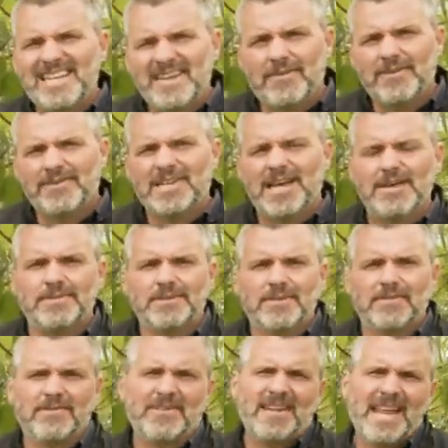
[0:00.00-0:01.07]
different types
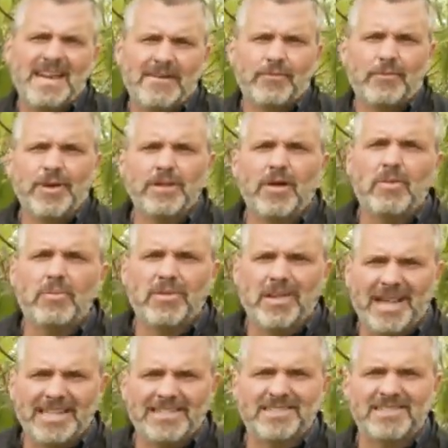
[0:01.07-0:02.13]
of native willow
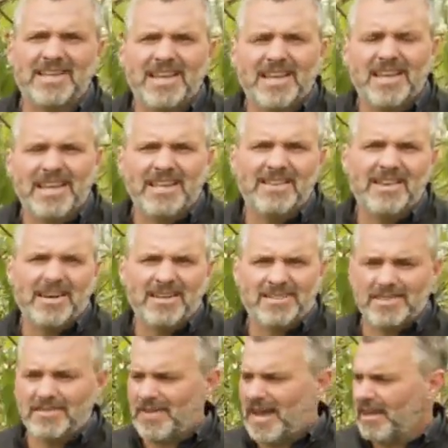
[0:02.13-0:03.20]
plants in the
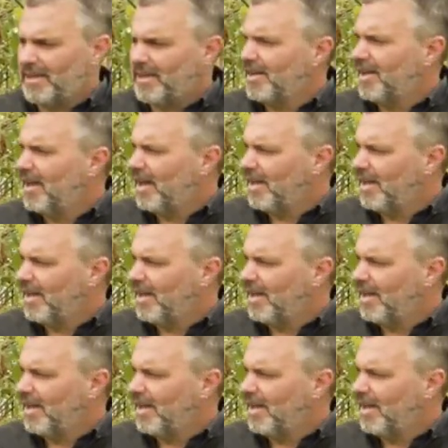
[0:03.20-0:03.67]
Hudson Valley.